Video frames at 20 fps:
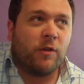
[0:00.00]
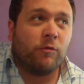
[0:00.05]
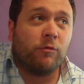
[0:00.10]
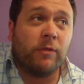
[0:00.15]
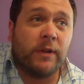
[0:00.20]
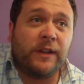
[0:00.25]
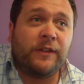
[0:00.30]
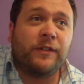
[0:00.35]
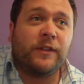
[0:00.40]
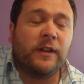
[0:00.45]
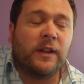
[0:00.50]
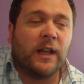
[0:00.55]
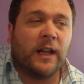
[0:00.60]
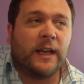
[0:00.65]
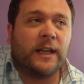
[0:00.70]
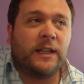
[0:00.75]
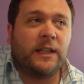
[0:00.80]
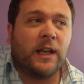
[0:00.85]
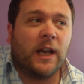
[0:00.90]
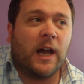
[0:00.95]

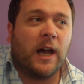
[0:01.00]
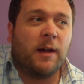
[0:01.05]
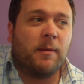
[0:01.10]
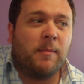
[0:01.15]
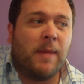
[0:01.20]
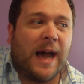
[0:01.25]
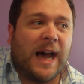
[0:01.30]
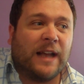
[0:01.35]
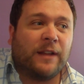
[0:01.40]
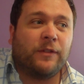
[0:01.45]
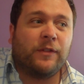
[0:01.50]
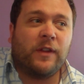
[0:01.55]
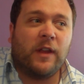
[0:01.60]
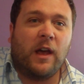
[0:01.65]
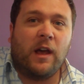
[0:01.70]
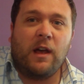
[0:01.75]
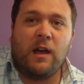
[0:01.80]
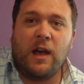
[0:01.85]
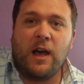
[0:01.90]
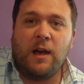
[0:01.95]
recently,
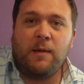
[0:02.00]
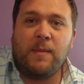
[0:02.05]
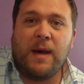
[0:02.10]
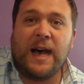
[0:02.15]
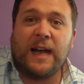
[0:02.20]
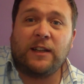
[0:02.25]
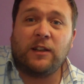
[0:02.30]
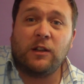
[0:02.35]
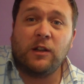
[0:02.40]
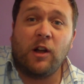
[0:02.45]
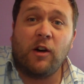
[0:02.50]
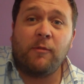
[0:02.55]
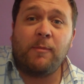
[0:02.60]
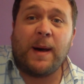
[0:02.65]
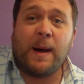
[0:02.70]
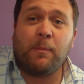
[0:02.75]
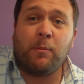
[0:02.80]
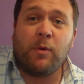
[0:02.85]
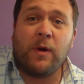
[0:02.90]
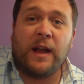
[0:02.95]
Asda had a lot of
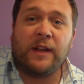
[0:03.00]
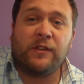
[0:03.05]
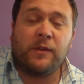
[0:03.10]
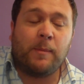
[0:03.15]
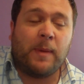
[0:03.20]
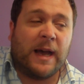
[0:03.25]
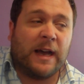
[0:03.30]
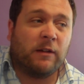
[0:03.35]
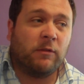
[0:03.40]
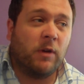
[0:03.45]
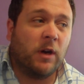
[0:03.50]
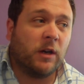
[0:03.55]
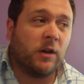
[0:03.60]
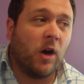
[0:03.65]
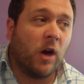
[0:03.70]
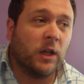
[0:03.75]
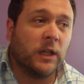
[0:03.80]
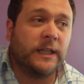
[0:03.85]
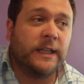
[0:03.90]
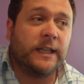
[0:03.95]
bad press about a
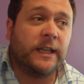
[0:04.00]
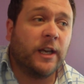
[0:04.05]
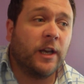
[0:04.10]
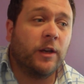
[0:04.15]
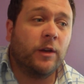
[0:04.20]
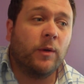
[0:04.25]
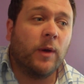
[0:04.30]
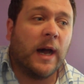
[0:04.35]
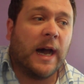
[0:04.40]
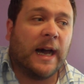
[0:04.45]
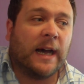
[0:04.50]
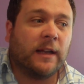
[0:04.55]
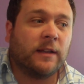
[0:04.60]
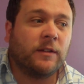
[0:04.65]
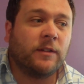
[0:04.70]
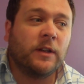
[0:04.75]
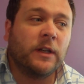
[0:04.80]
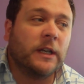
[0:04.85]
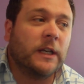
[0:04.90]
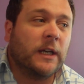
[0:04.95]
colleague who
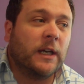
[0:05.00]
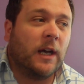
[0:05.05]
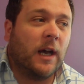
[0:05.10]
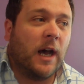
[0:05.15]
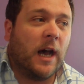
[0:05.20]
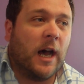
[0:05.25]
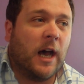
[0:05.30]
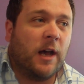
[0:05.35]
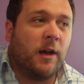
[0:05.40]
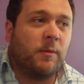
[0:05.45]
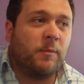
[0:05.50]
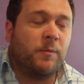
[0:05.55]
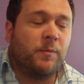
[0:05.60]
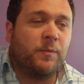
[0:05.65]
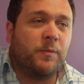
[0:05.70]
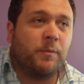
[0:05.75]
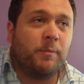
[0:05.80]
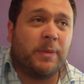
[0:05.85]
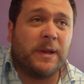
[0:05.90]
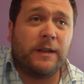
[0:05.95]
had
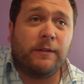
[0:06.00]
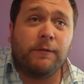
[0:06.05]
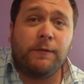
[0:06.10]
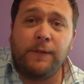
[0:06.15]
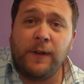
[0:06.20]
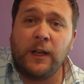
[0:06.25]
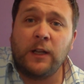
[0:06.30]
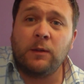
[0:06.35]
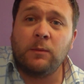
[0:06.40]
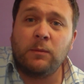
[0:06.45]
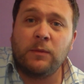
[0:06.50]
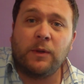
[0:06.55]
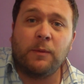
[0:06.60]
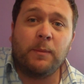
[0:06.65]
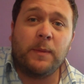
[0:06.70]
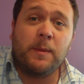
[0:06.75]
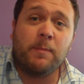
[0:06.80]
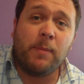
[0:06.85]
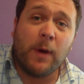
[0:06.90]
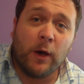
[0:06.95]
been filmed
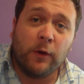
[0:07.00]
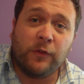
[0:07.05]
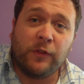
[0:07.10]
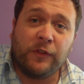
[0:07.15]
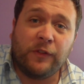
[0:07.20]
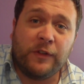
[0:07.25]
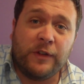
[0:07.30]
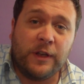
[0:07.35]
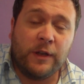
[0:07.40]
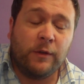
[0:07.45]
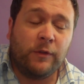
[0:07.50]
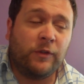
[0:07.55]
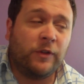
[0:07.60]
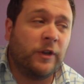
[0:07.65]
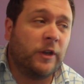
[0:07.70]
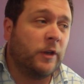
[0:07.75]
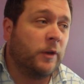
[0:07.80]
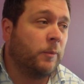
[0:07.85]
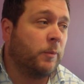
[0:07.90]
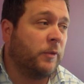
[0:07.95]
and been posted to
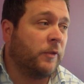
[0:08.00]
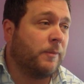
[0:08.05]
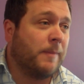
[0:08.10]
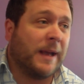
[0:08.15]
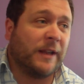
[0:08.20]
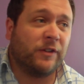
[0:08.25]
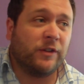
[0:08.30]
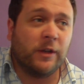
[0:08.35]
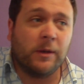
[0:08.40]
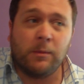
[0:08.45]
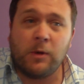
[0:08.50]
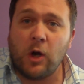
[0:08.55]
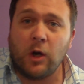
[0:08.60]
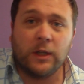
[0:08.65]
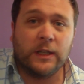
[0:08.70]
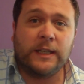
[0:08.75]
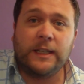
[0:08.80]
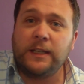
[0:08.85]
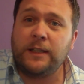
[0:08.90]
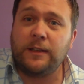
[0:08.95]
YouTube, smashing up
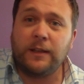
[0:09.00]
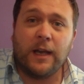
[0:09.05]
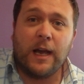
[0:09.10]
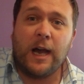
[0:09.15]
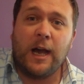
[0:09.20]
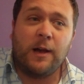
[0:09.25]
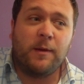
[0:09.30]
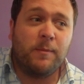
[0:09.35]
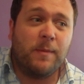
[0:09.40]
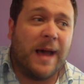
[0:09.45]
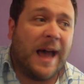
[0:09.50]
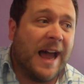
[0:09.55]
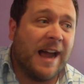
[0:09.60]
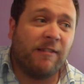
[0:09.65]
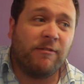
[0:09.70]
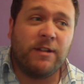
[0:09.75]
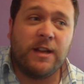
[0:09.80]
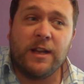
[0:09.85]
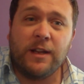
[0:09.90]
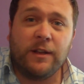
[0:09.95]
colleague
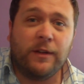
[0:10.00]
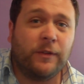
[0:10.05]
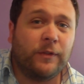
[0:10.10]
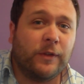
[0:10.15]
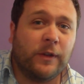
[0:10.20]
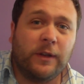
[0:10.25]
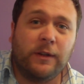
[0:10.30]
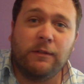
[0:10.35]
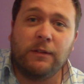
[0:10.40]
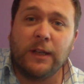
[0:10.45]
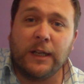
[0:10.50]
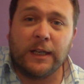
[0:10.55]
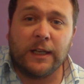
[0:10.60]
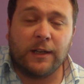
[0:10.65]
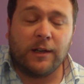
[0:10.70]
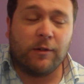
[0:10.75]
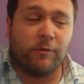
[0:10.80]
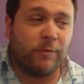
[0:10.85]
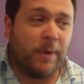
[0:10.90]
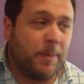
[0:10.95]
areas and
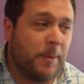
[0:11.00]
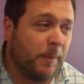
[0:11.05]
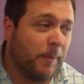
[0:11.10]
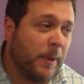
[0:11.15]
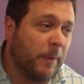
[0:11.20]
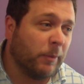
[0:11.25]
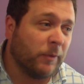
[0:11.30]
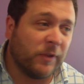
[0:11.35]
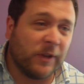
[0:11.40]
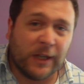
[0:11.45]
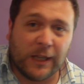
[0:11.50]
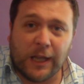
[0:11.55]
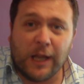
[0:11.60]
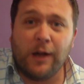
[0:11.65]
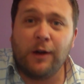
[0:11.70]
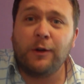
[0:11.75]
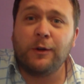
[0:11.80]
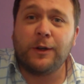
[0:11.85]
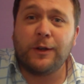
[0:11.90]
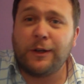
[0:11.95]
ripping people's
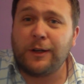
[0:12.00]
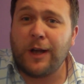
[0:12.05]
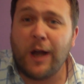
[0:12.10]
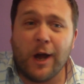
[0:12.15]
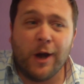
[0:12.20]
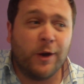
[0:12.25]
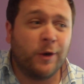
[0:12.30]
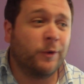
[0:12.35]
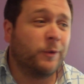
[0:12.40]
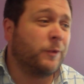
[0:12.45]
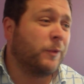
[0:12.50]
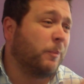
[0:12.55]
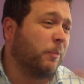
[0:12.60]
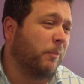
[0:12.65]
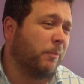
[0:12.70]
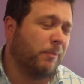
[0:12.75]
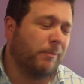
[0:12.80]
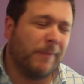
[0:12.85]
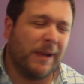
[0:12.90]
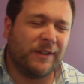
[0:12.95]
clothes,
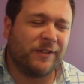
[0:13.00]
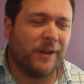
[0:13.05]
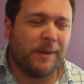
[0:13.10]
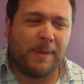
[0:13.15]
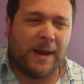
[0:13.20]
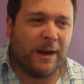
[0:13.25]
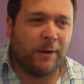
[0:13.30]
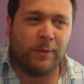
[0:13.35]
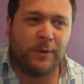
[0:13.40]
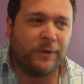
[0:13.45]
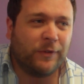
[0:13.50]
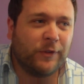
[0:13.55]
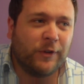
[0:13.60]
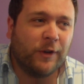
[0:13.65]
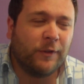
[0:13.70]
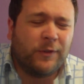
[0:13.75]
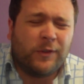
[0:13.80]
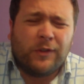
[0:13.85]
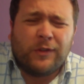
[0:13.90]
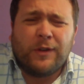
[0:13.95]
messing about with
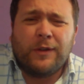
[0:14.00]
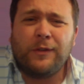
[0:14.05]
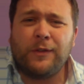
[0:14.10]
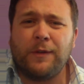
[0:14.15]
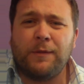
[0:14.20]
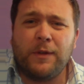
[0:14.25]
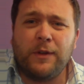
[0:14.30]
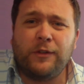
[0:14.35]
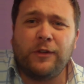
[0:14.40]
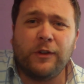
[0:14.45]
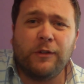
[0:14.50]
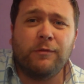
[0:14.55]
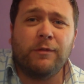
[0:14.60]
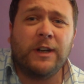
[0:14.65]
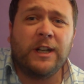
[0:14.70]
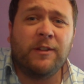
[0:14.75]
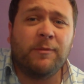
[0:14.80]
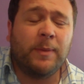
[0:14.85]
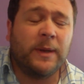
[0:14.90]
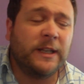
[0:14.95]
stuff, just doing stuff they shouldn't
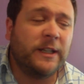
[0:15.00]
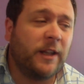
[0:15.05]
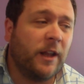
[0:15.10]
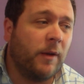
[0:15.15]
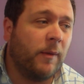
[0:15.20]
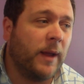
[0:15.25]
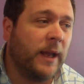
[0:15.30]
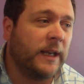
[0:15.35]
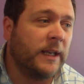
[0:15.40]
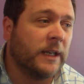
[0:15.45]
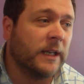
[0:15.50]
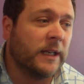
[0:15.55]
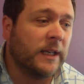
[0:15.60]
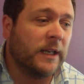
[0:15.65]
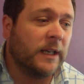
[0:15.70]
really have been doing.